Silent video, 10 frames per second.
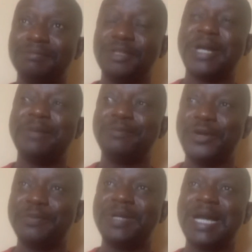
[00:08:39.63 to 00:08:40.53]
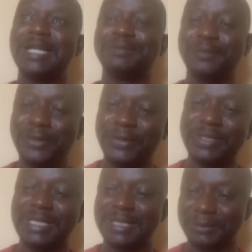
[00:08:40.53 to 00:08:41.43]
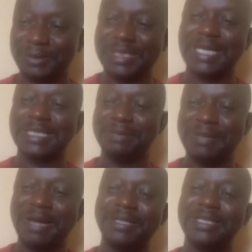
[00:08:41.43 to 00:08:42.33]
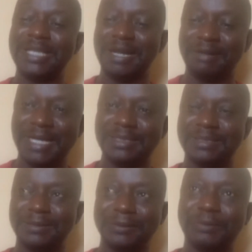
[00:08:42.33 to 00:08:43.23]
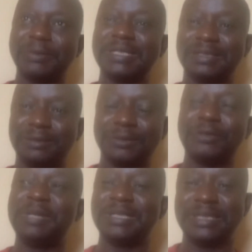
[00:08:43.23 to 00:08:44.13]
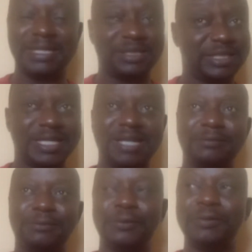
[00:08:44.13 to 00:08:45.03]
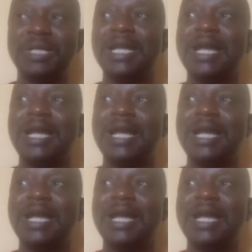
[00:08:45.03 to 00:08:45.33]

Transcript: But my mom has more enthusiasm about reading and writing, so to some extent she can flow.